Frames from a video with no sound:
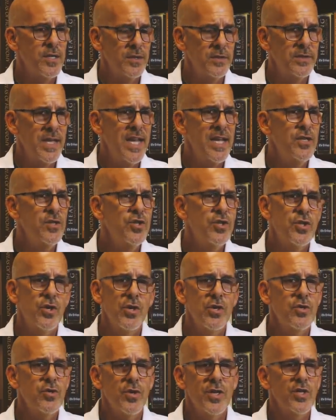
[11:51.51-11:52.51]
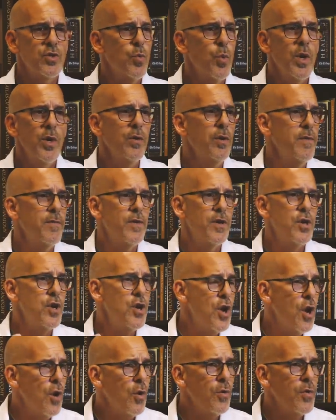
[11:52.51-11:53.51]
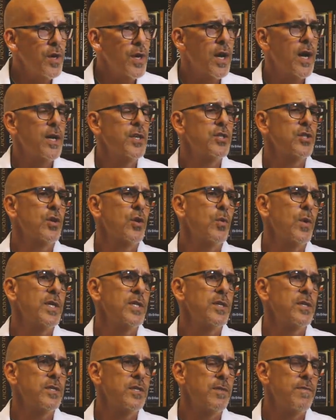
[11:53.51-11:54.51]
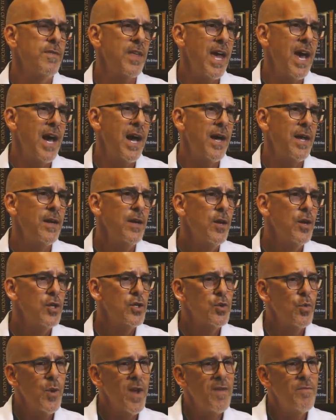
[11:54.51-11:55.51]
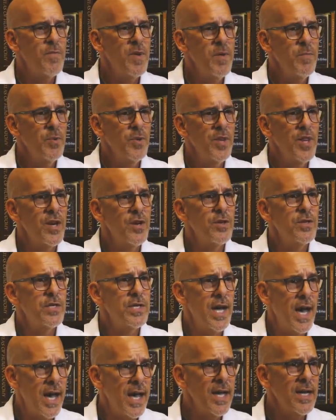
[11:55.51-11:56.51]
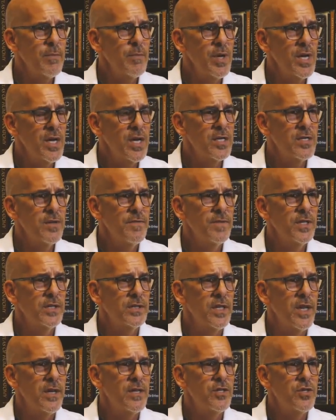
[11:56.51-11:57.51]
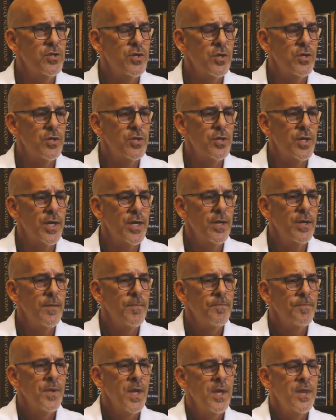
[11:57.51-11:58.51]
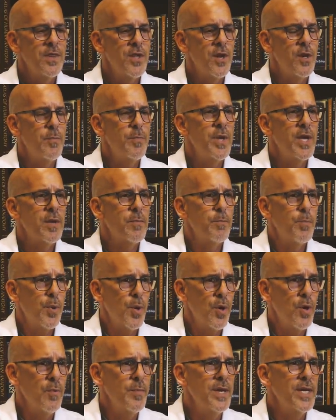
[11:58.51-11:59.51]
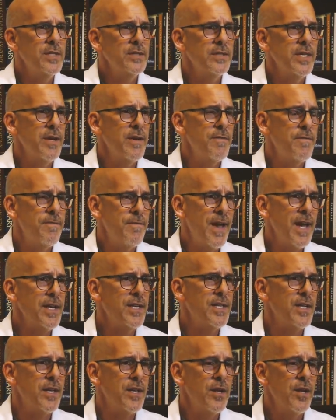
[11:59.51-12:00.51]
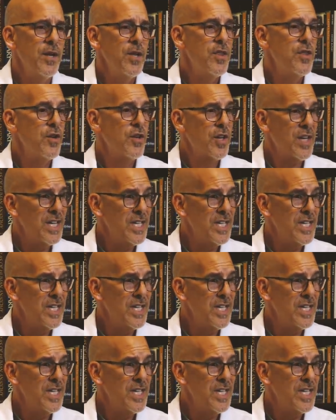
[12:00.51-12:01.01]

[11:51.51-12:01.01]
Delayed surgeries, we don't even know the consequences of that. So we have people that are dying because of delayed surgery, that are being permanently affected, their